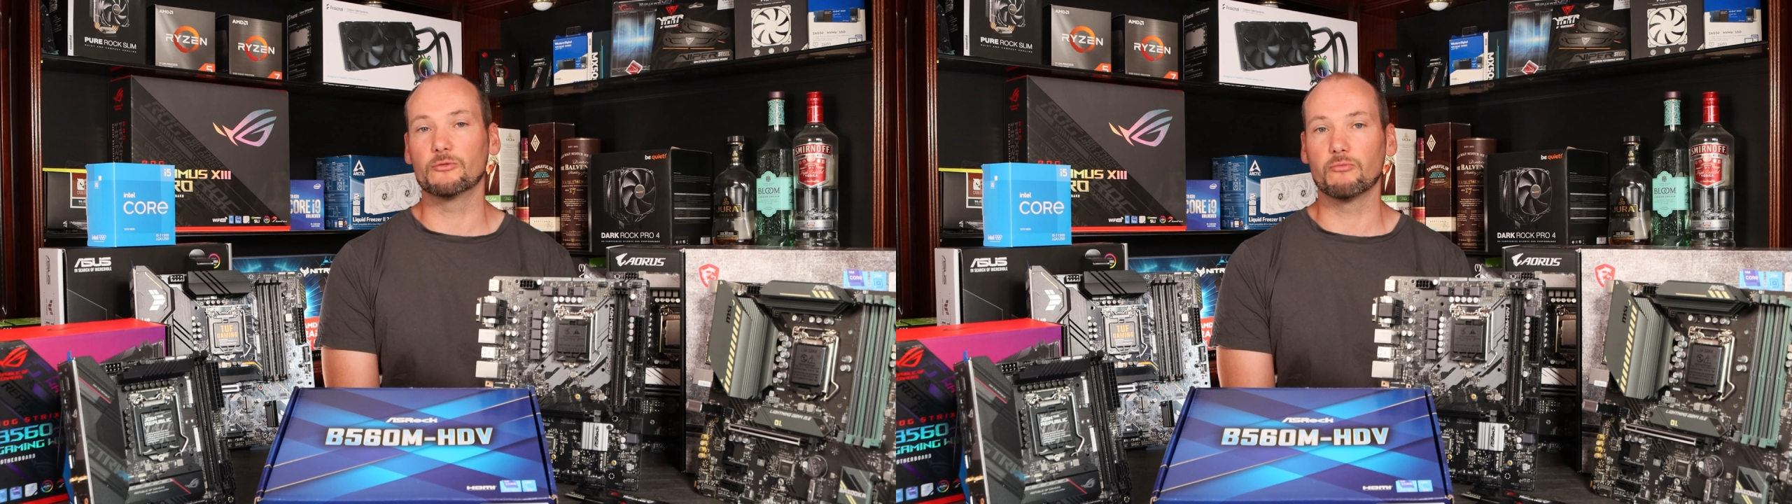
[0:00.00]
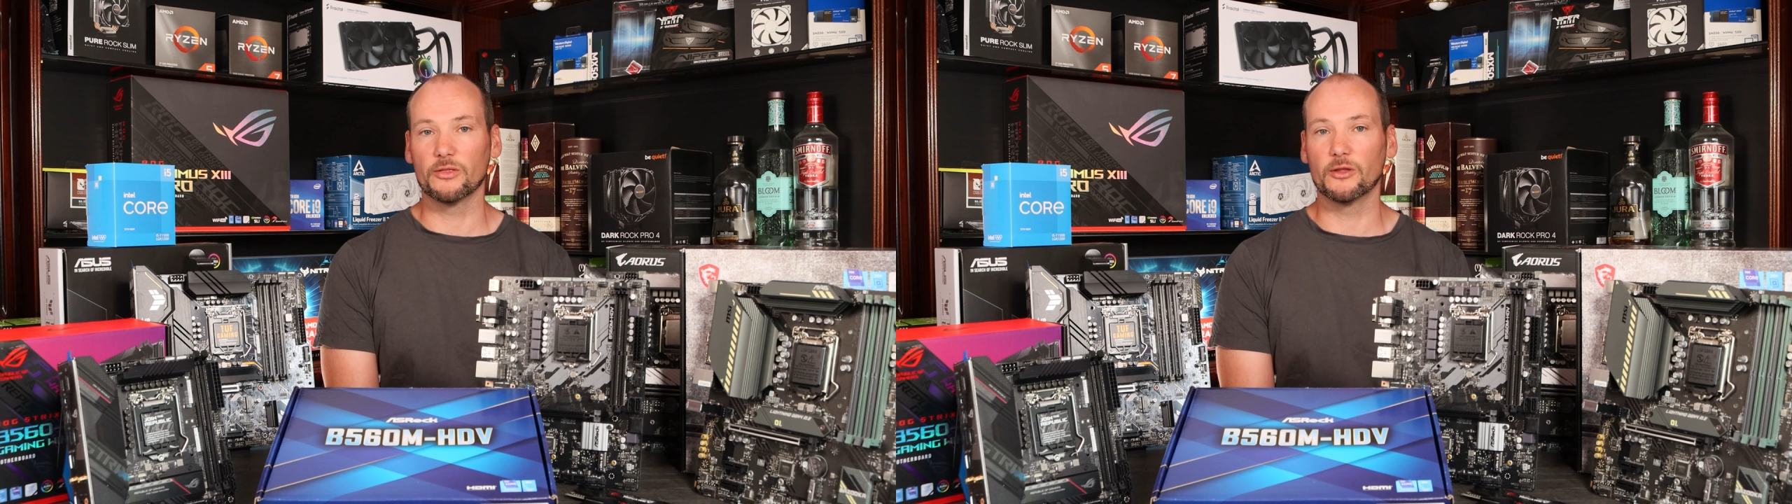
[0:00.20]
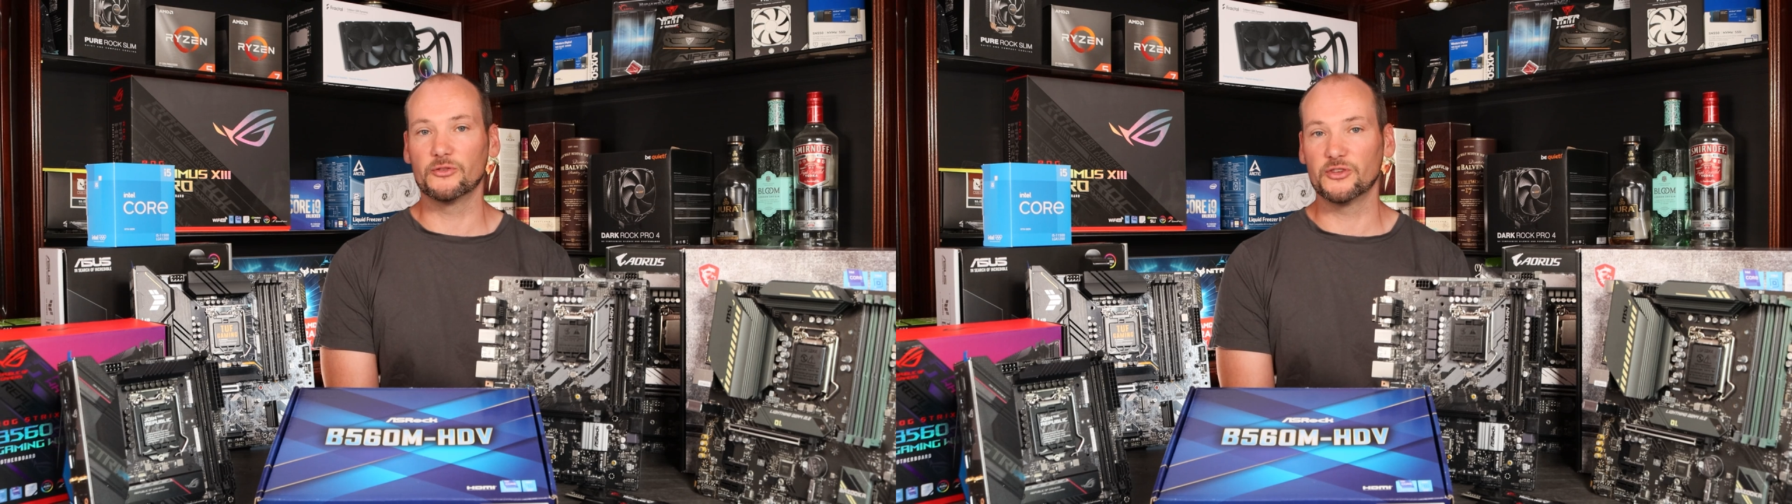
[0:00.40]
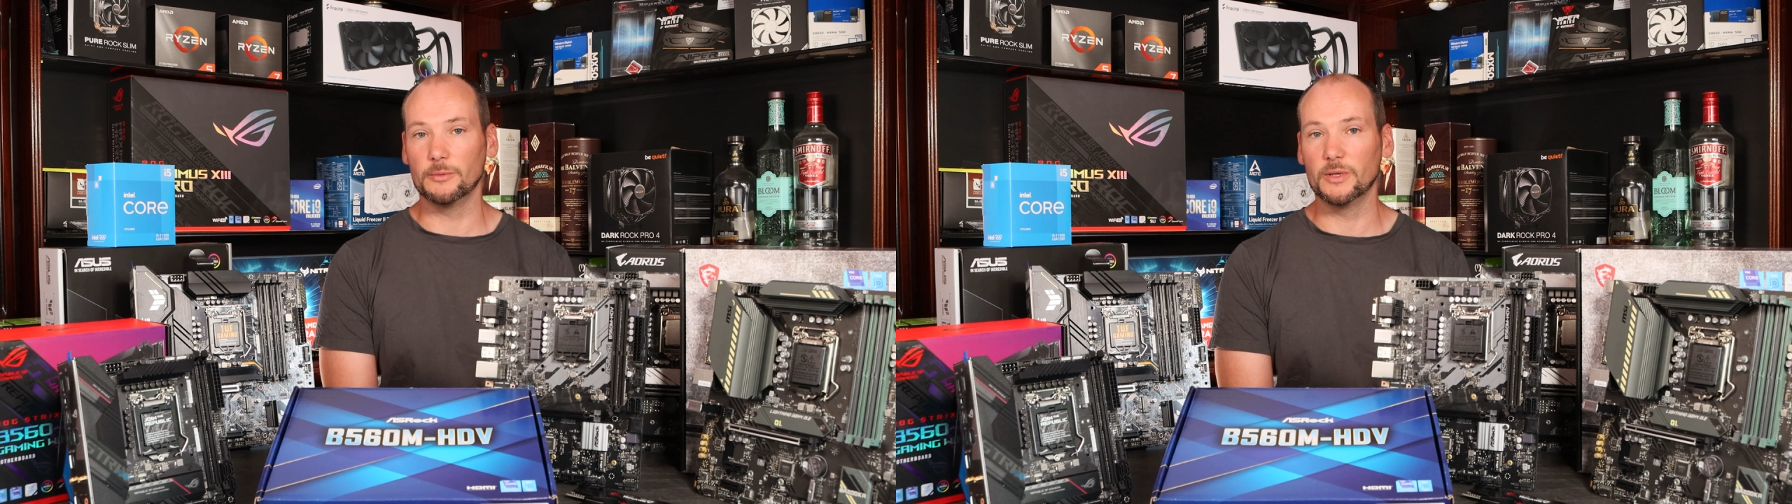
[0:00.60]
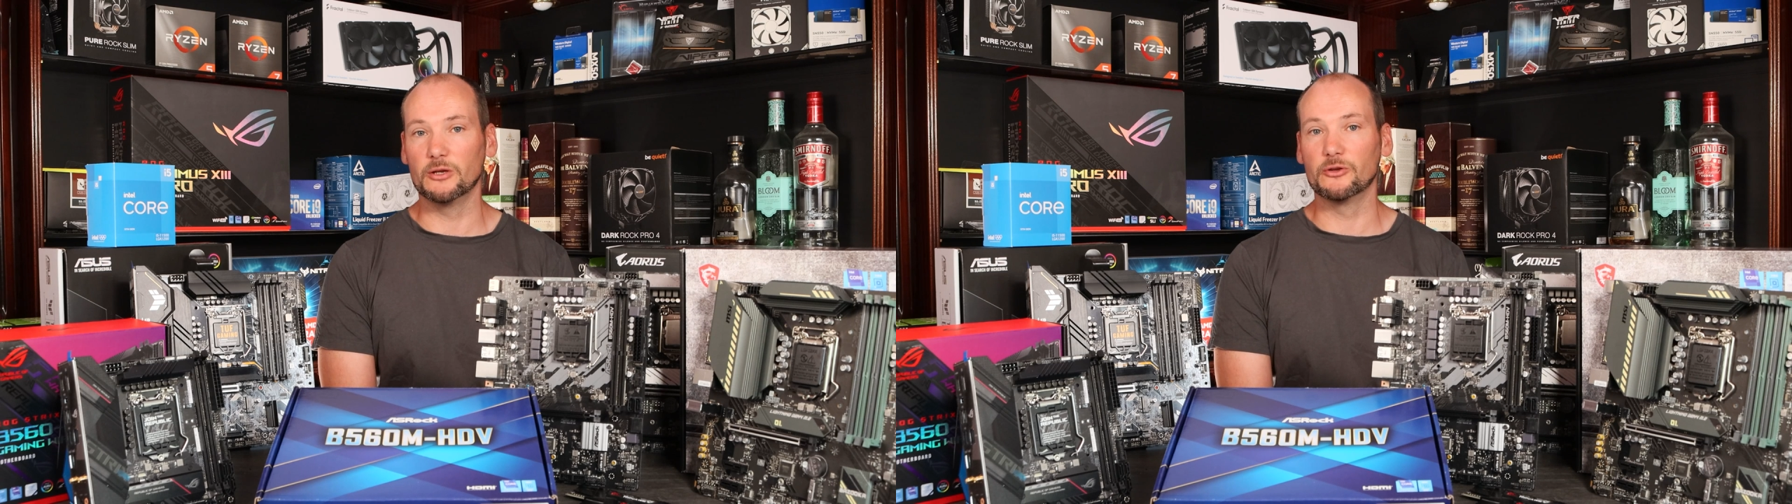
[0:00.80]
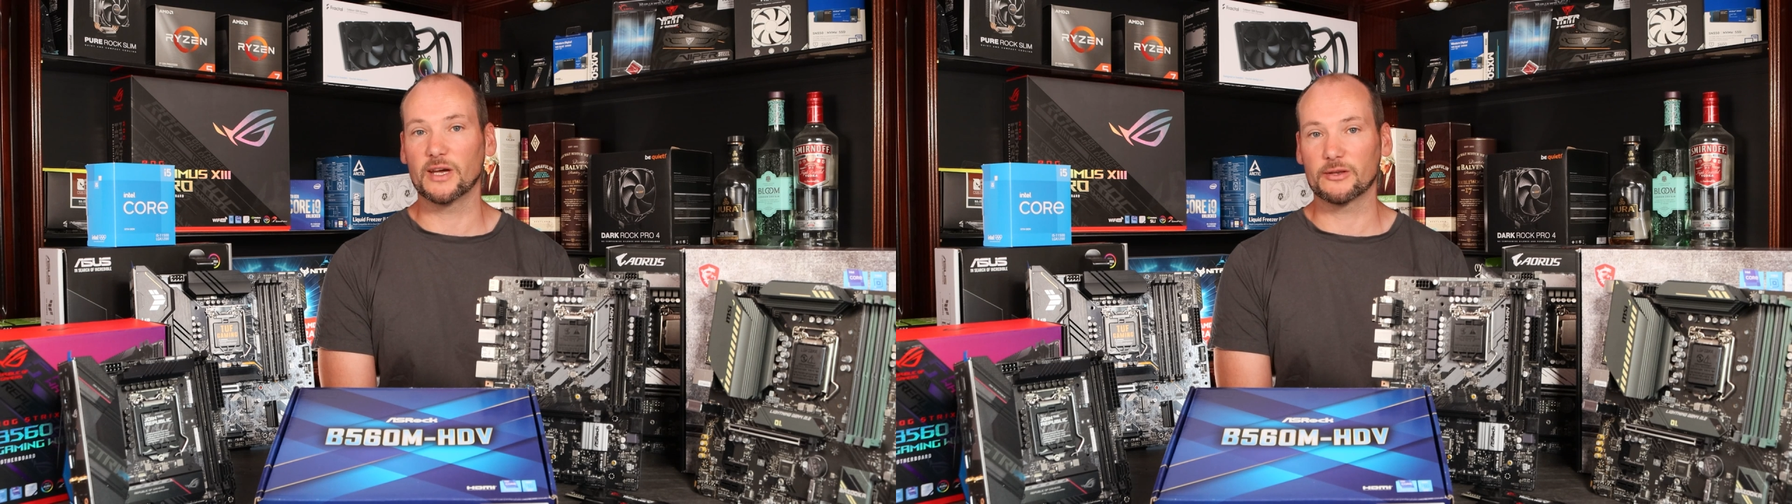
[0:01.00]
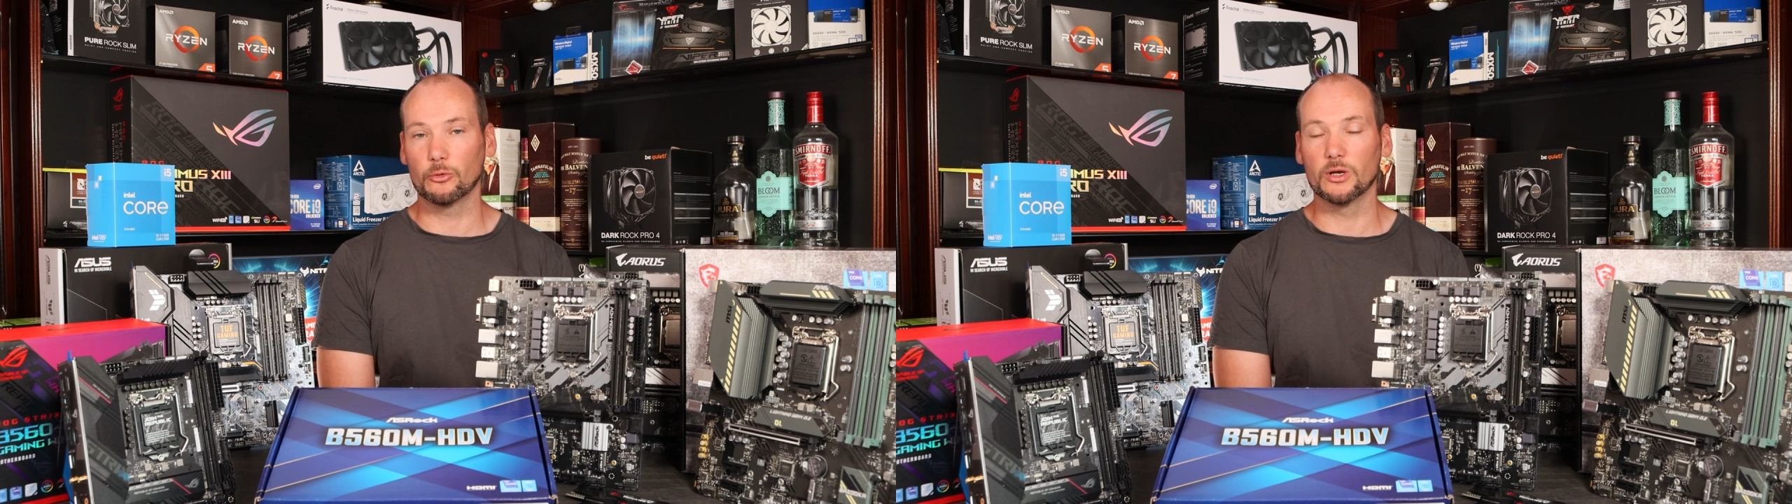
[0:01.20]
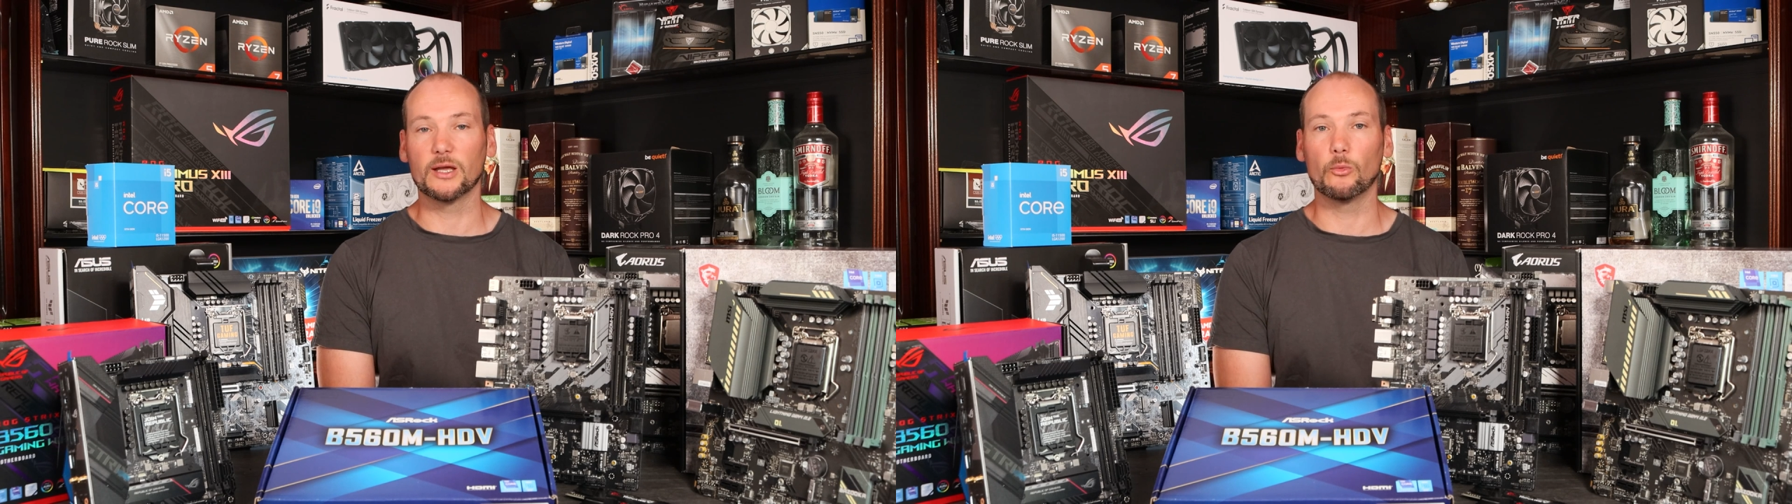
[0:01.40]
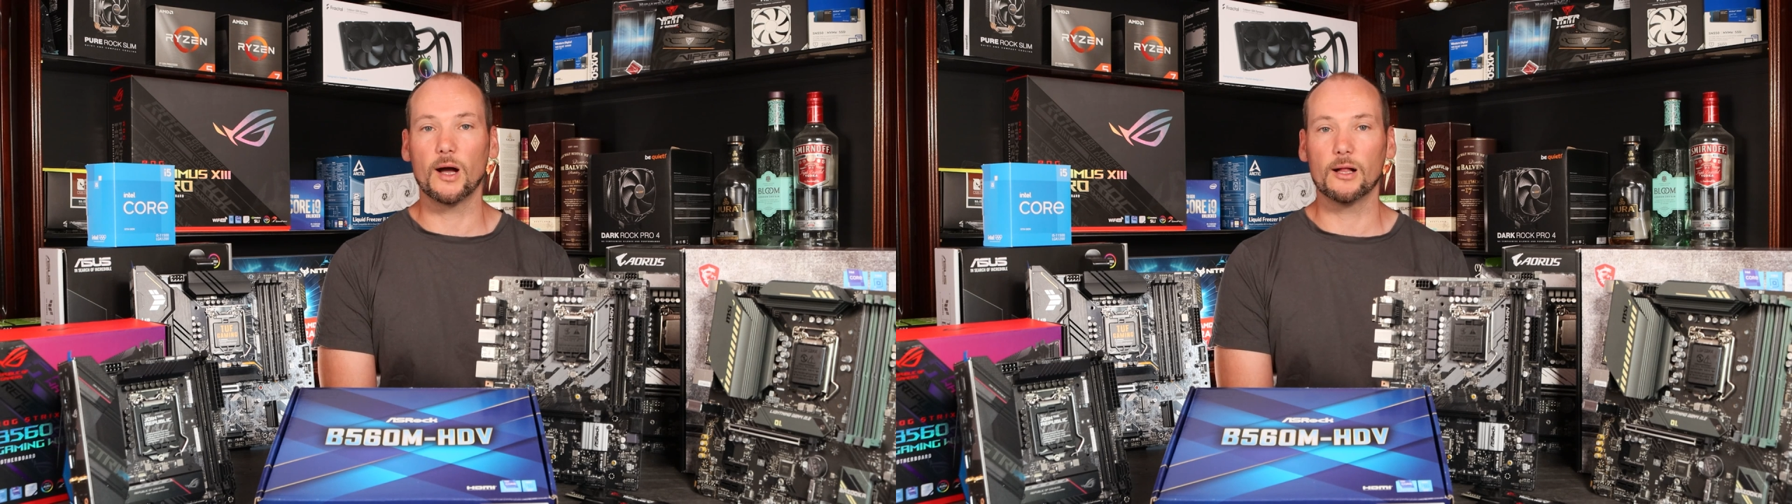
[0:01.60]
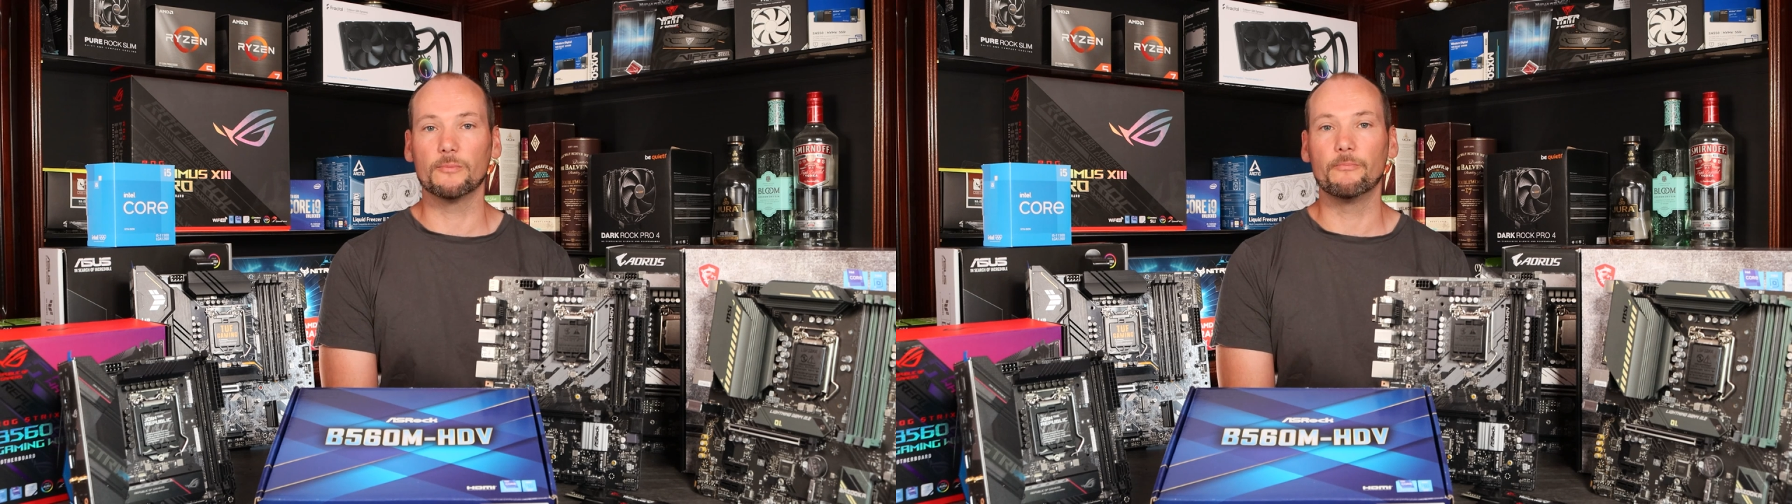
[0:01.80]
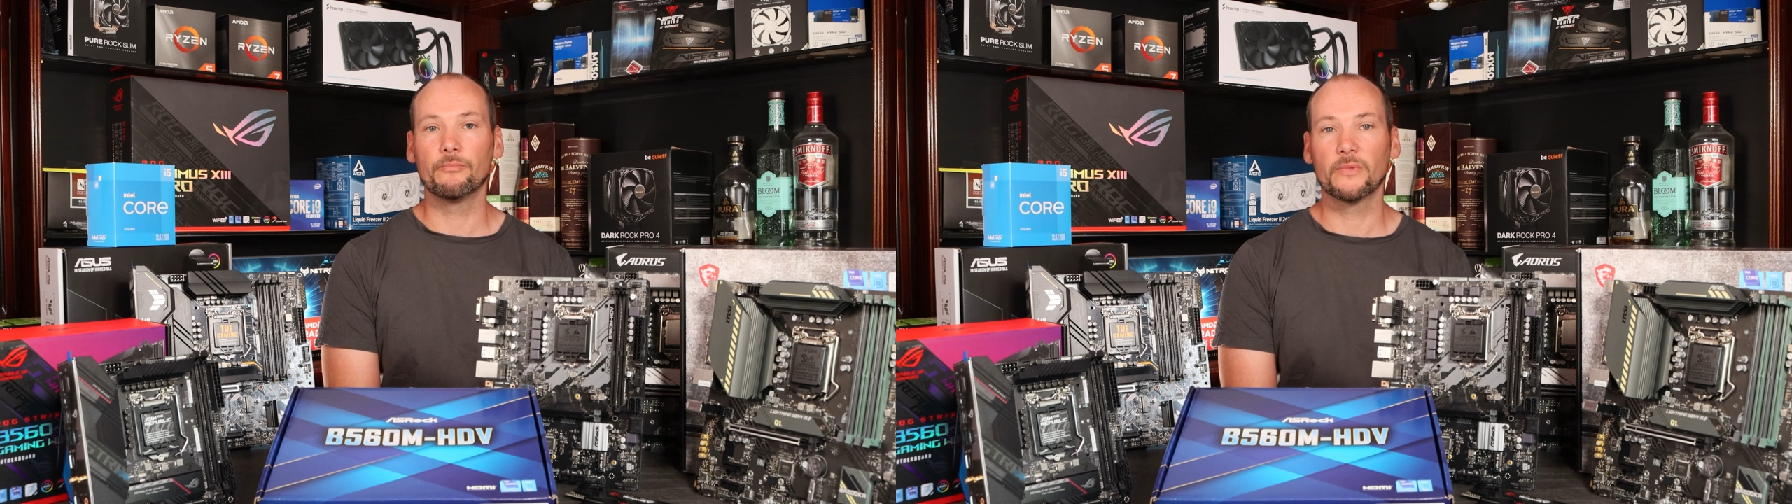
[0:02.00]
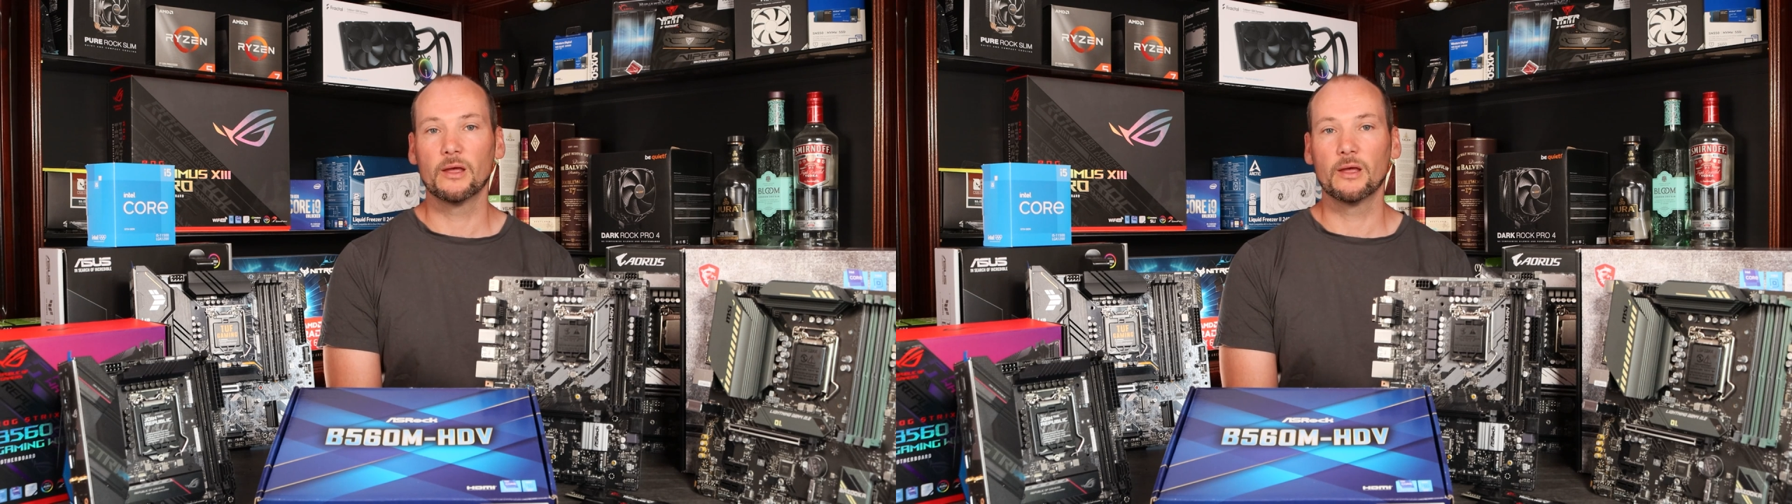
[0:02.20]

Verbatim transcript: to run those CPUs adequately well.